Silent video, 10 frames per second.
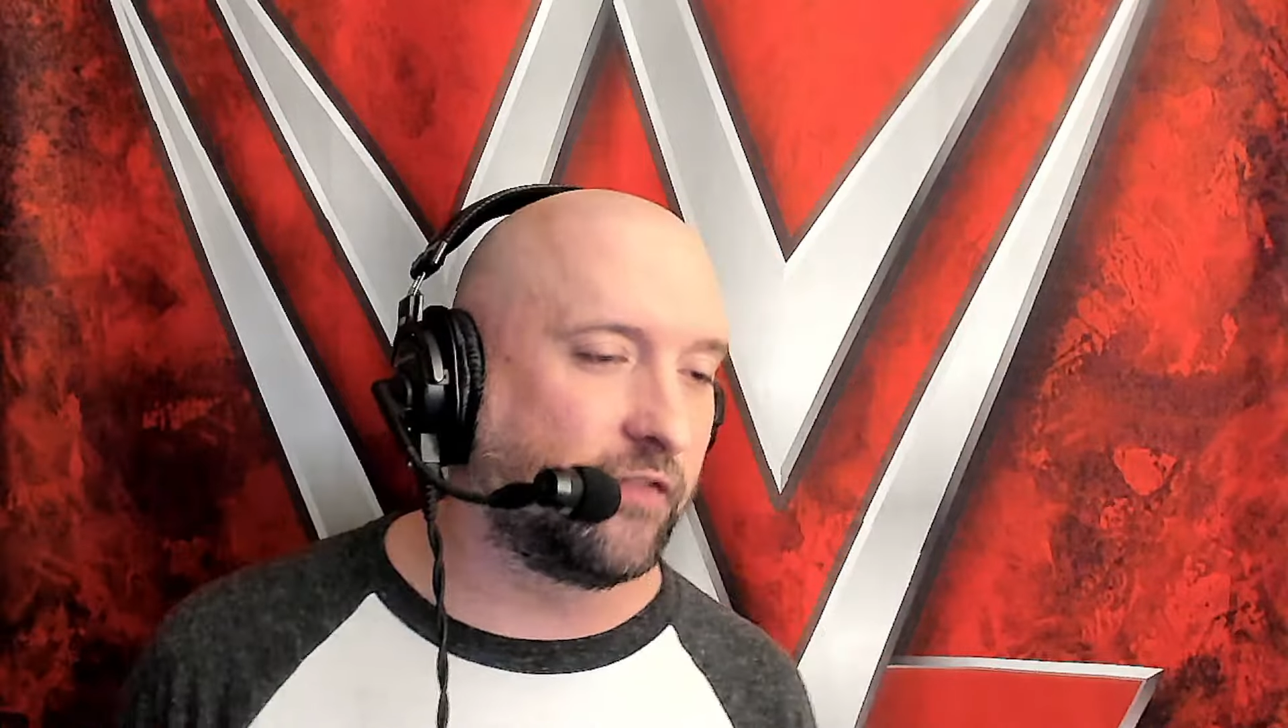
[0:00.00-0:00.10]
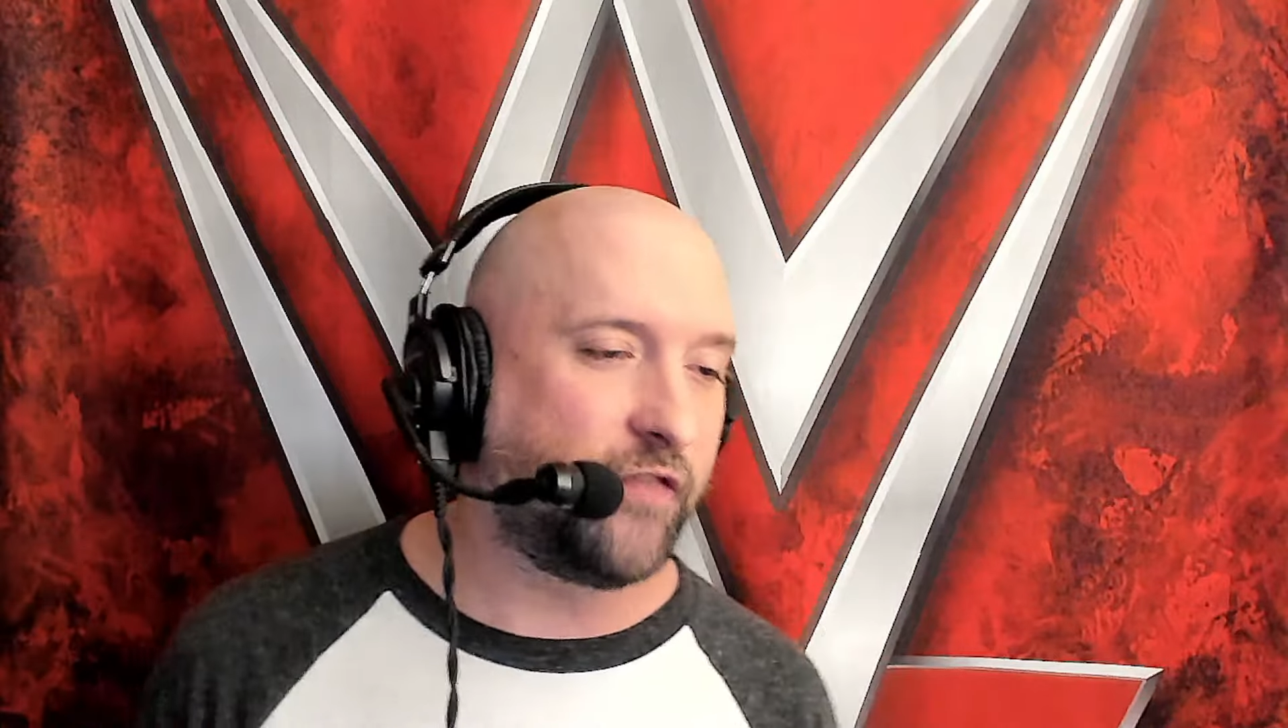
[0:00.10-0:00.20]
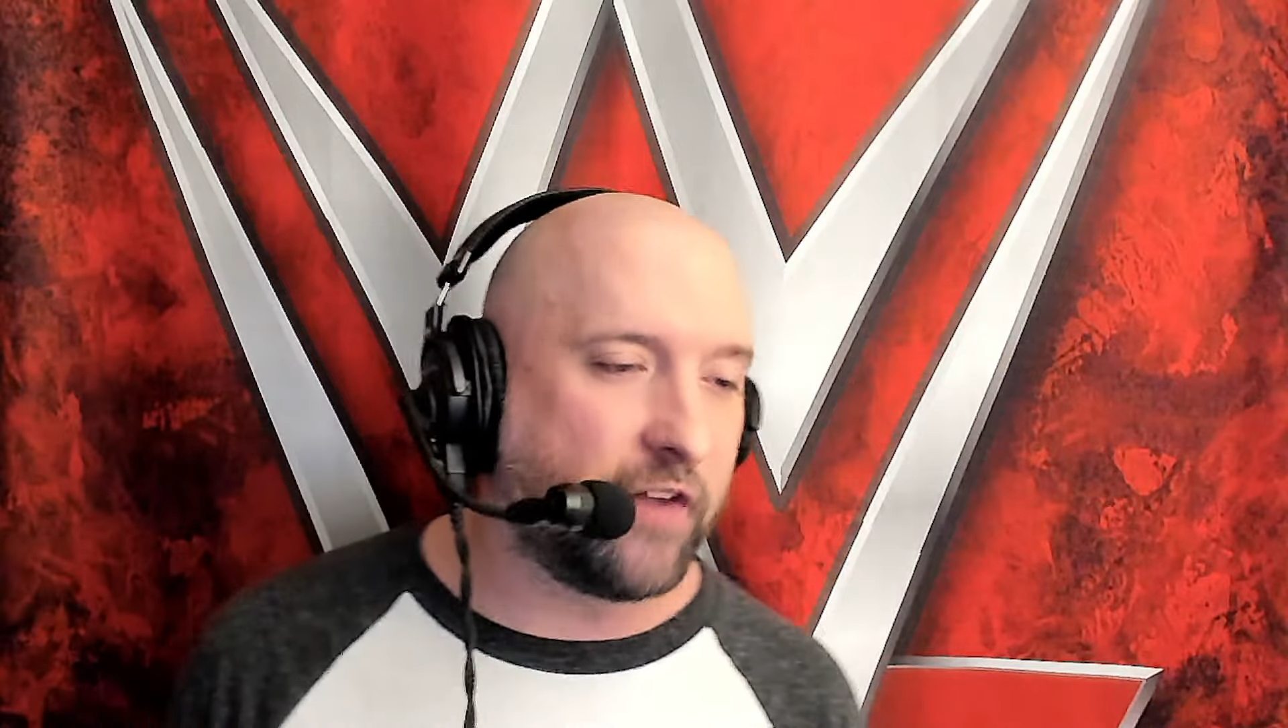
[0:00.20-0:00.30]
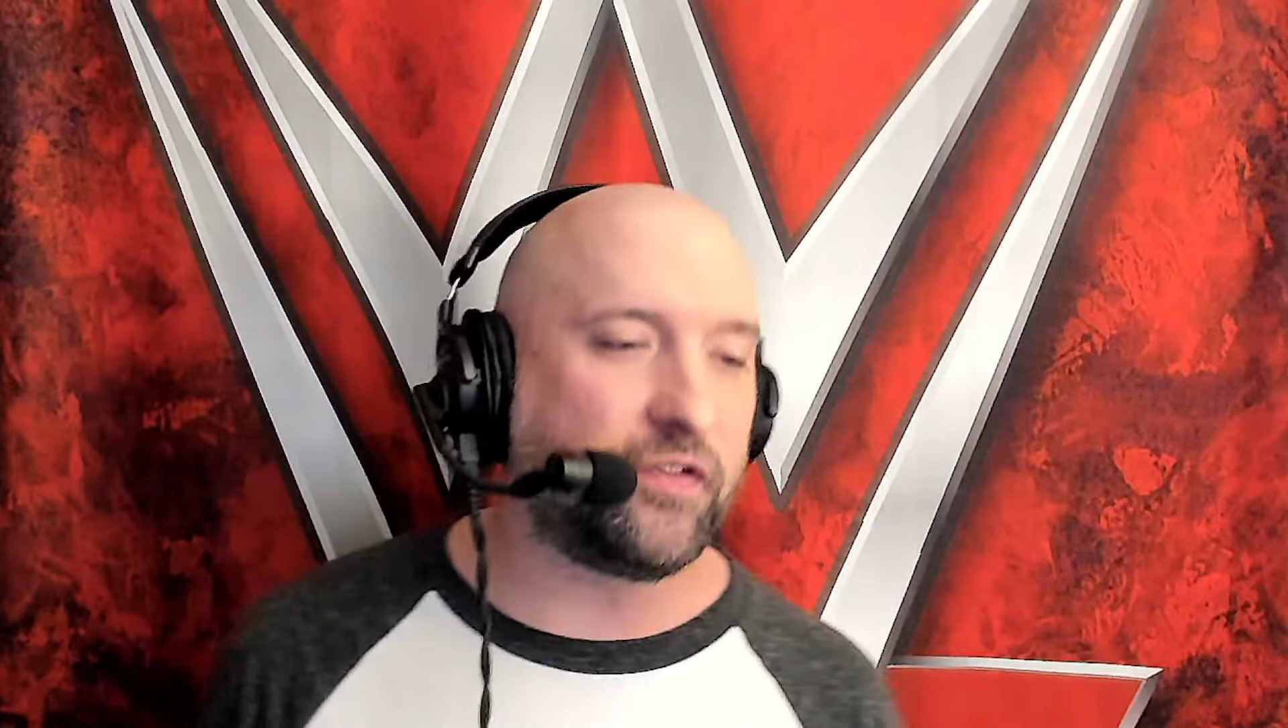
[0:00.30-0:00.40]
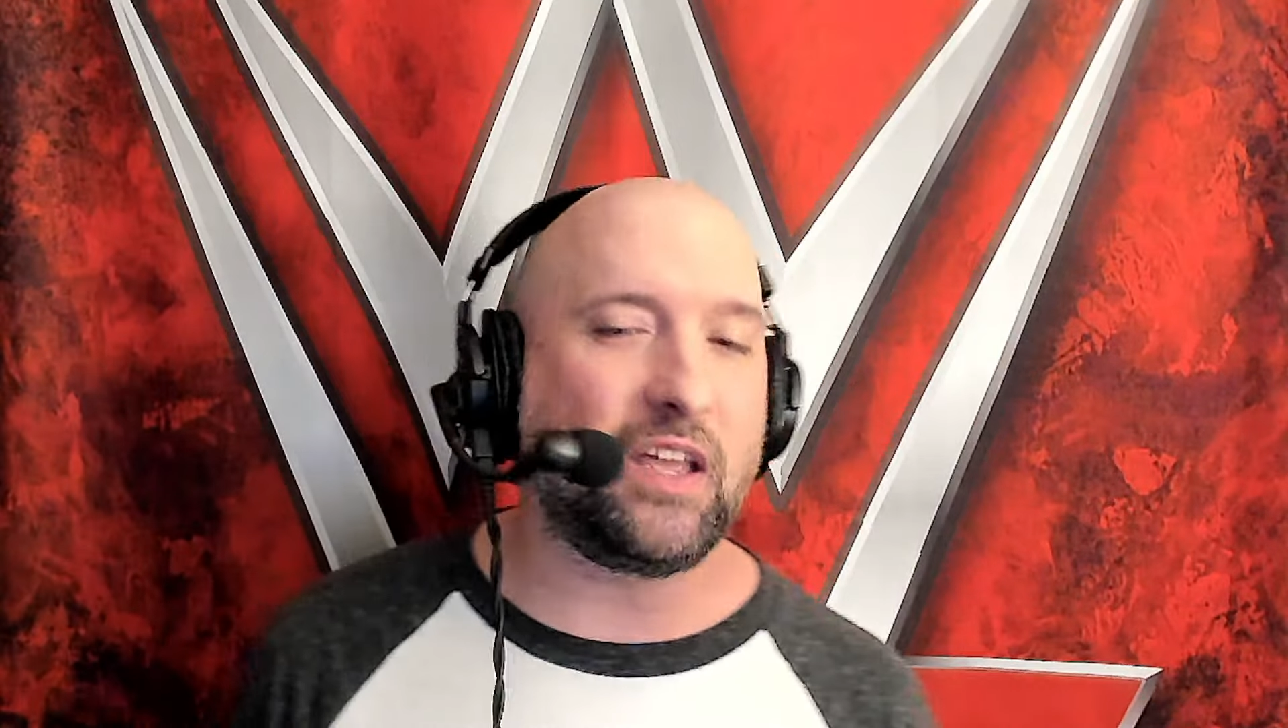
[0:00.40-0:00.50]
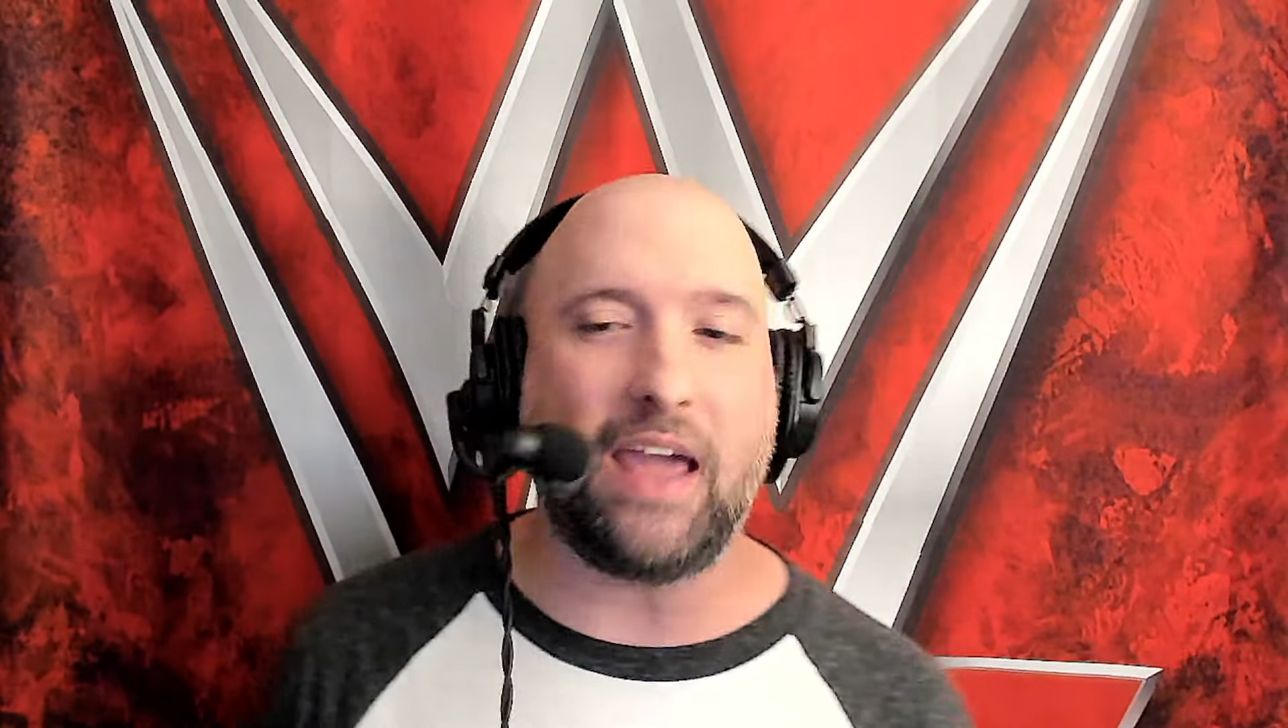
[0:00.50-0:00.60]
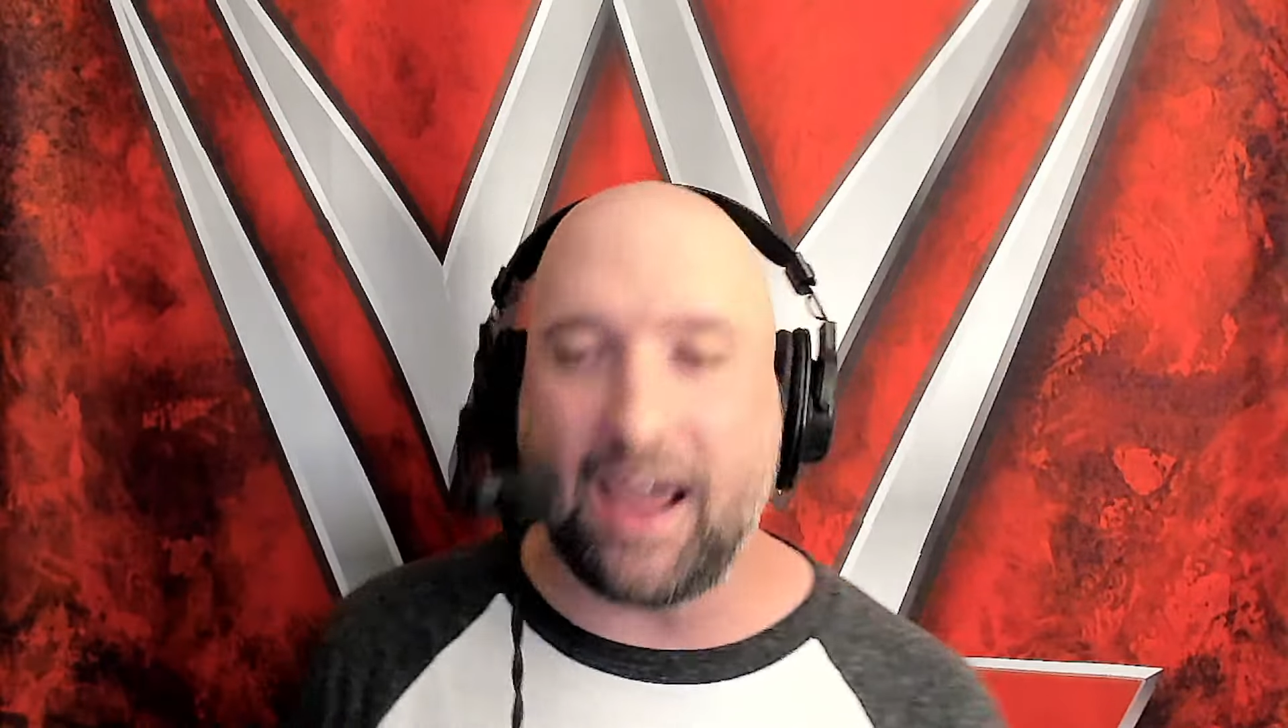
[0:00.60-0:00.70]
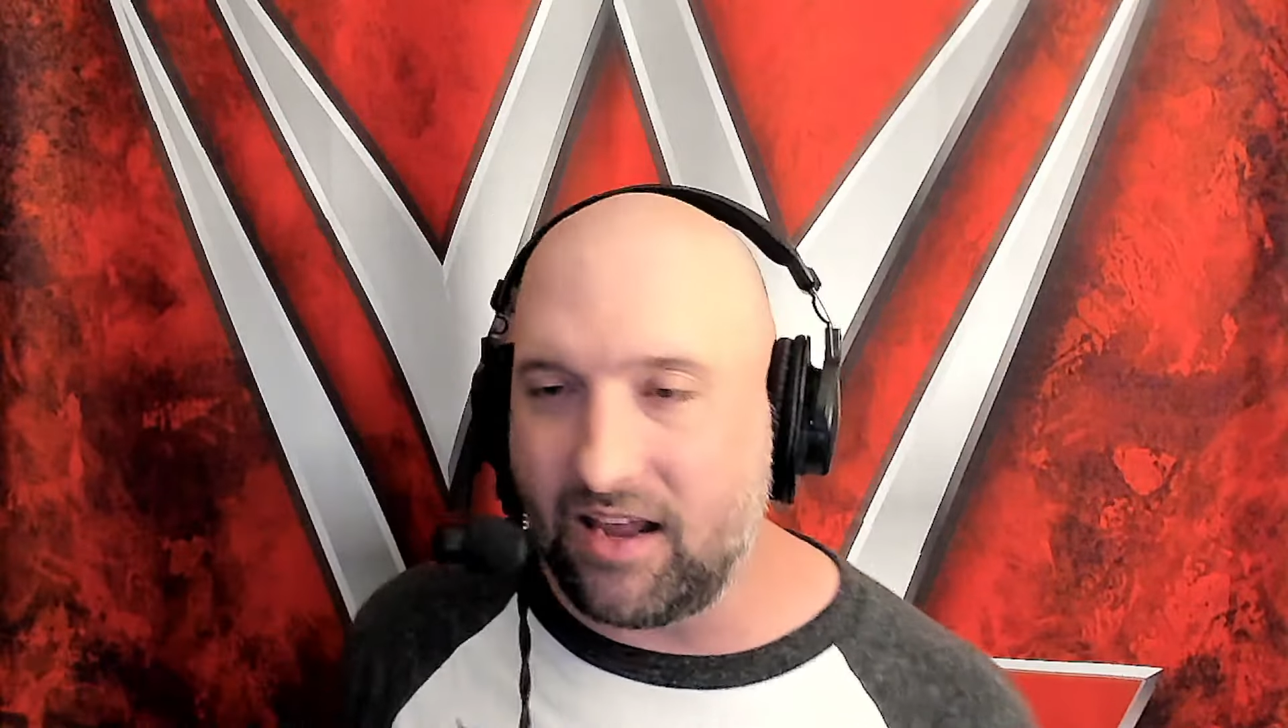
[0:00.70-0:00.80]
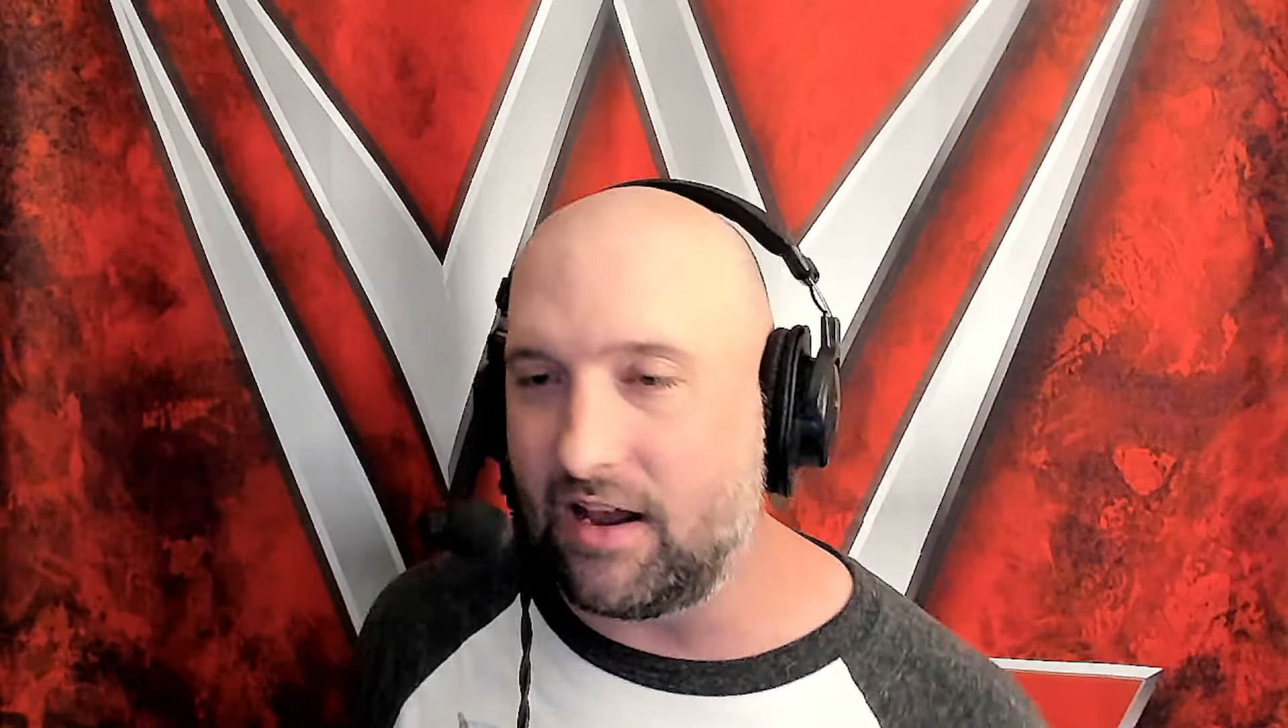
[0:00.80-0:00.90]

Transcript: 58